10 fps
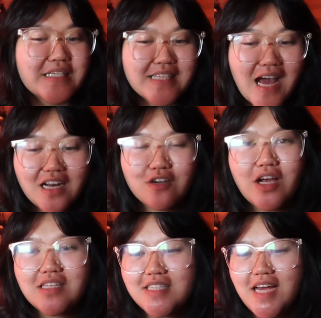Not a
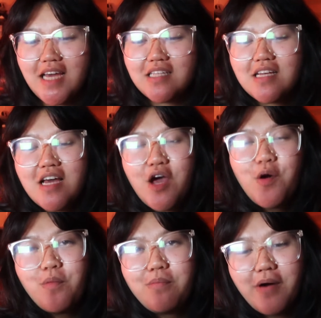great sign.
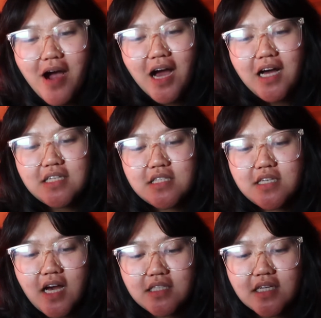But
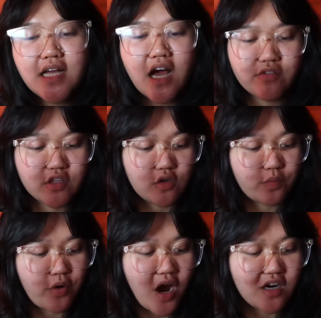I did have a little
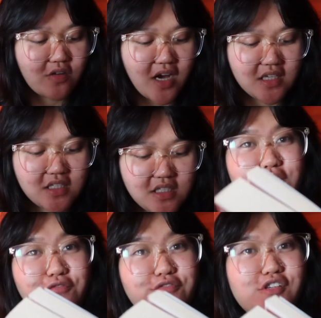progress,
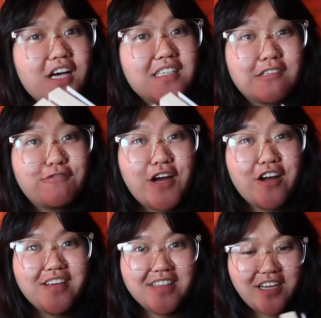just
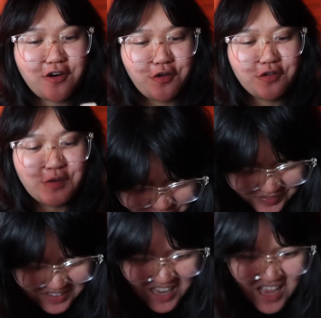very little.
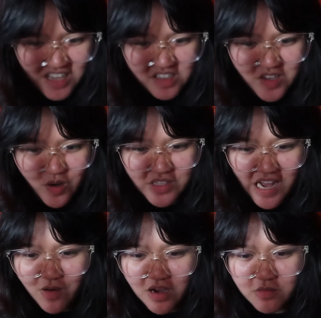So
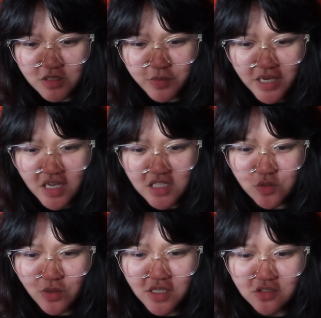now I'm at page
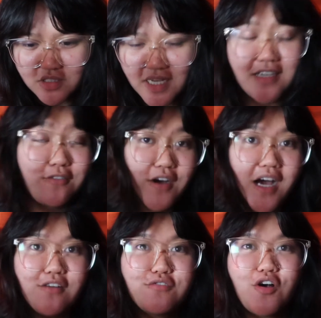
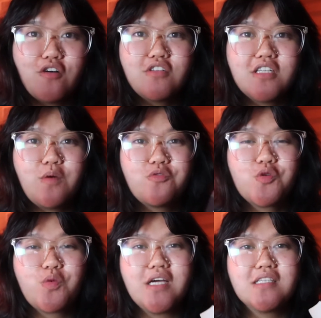185 of The Name of
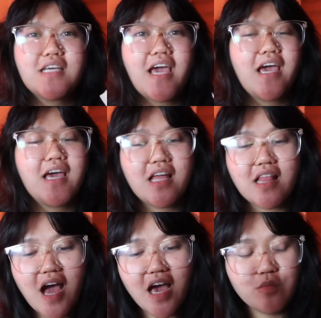the Wind, and
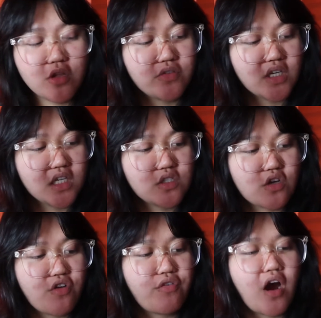I'm loving it
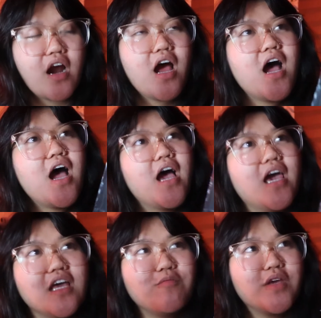so far.
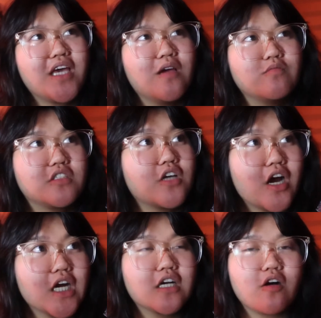It became
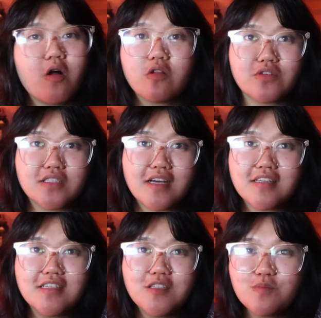dark all of a
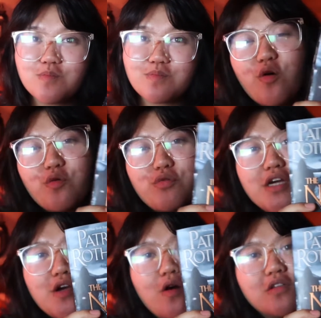sudden.
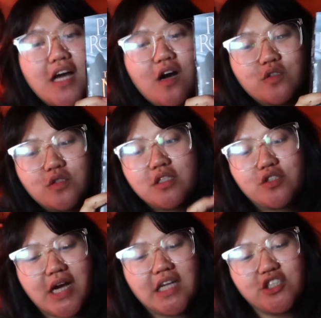We go now to the
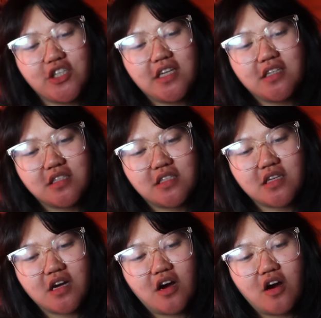tragedies
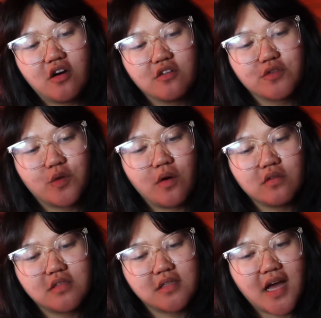of
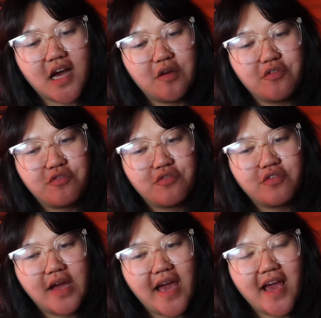Quote's life,
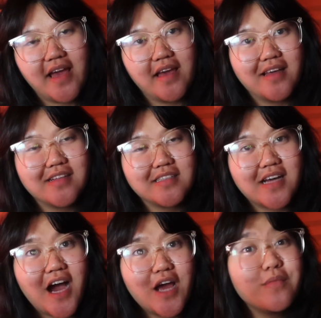and
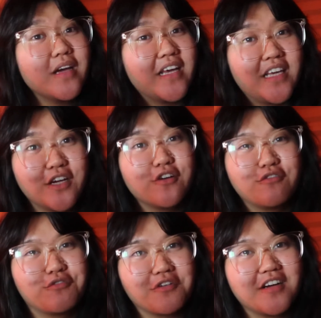I'm here
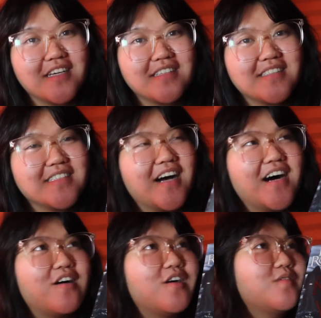for it.
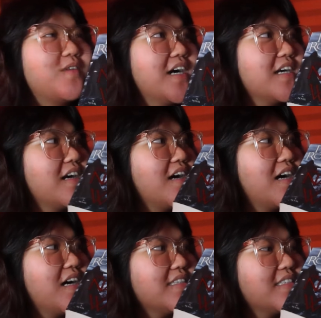Oh my
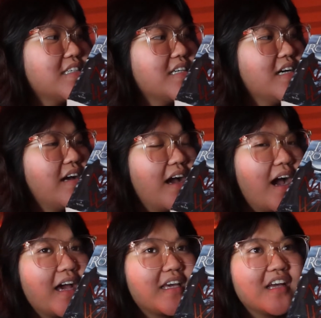god.
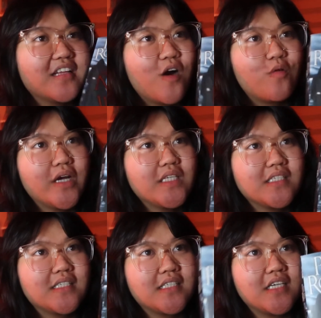I cannot wait
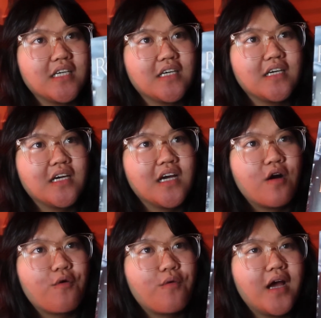to see
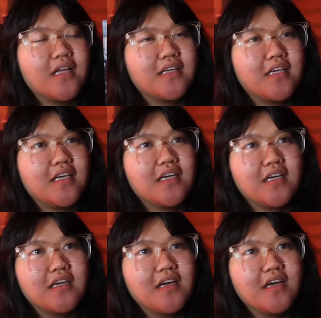when
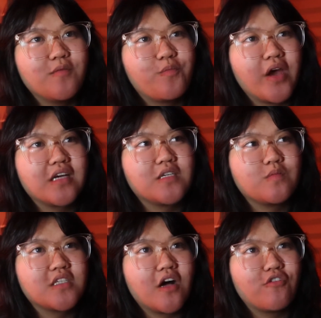he picks
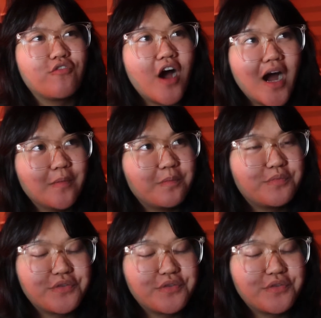himself up.